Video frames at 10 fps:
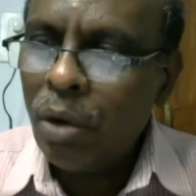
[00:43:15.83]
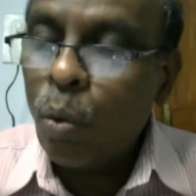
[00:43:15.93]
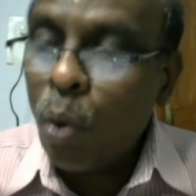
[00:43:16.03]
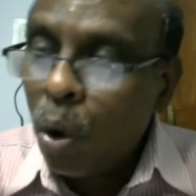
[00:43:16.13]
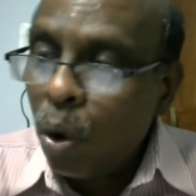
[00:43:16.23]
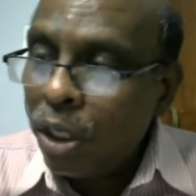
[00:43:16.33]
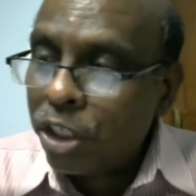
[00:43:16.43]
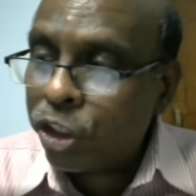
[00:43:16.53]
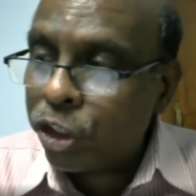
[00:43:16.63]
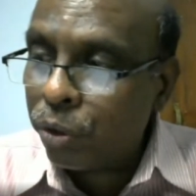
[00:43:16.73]
world
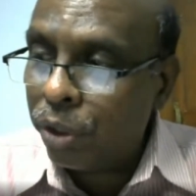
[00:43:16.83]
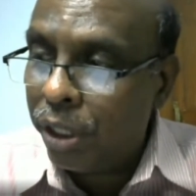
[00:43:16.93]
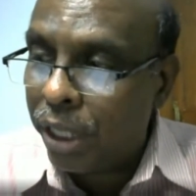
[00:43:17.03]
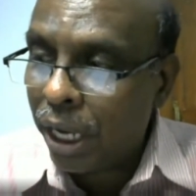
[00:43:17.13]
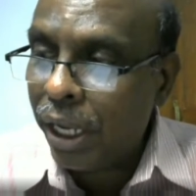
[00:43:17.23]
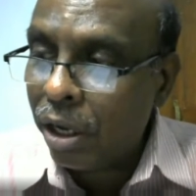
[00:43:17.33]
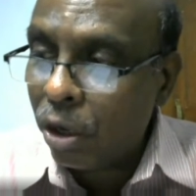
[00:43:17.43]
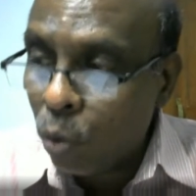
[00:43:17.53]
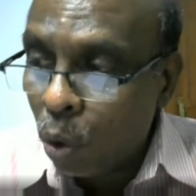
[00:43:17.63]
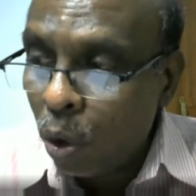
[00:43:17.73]
should die
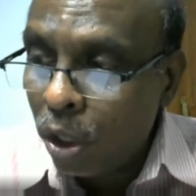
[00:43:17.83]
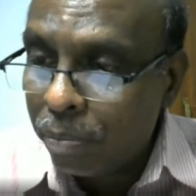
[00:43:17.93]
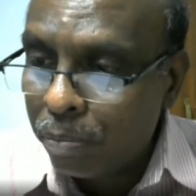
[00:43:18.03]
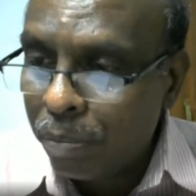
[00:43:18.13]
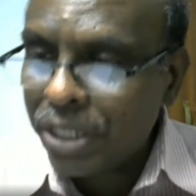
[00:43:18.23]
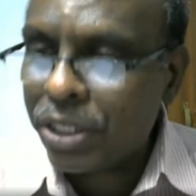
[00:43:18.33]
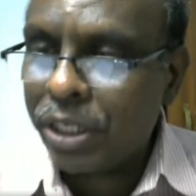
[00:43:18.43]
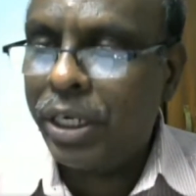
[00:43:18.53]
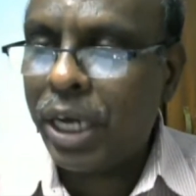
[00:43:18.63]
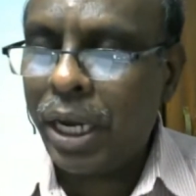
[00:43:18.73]
or world
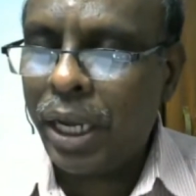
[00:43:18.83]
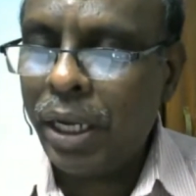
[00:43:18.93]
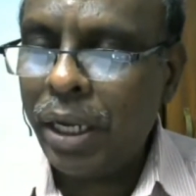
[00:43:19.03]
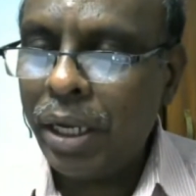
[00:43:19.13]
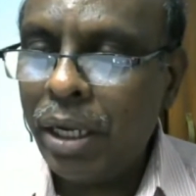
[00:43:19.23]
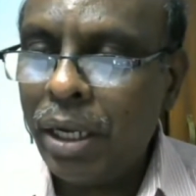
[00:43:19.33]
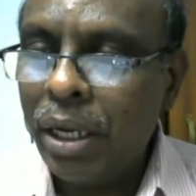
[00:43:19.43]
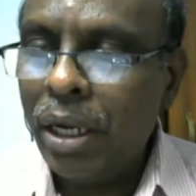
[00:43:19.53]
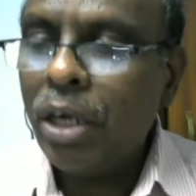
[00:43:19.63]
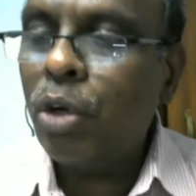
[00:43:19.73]
must die
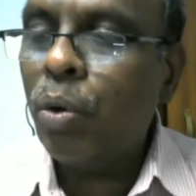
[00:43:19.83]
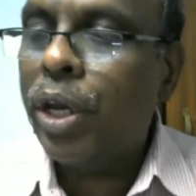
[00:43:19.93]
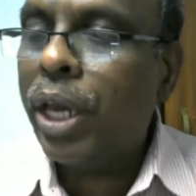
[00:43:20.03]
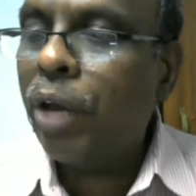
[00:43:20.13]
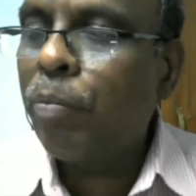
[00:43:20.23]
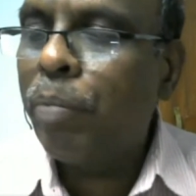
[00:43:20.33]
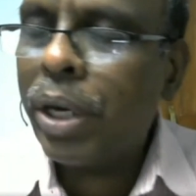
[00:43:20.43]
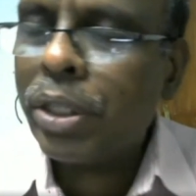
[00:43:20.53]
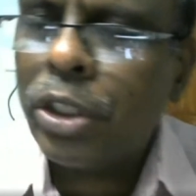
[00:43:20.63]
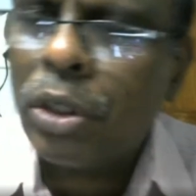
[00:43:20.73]
to give
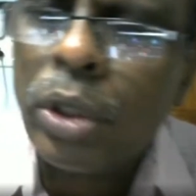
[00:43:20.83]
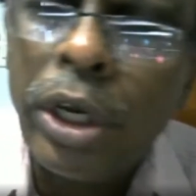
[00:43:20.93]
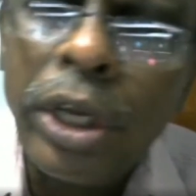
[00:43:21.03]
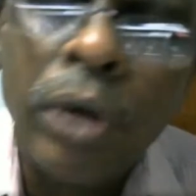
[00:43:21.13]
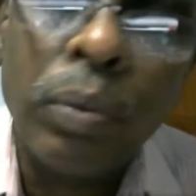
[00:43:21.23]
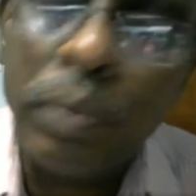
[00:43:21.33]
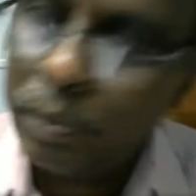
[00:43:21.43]
birth to the new.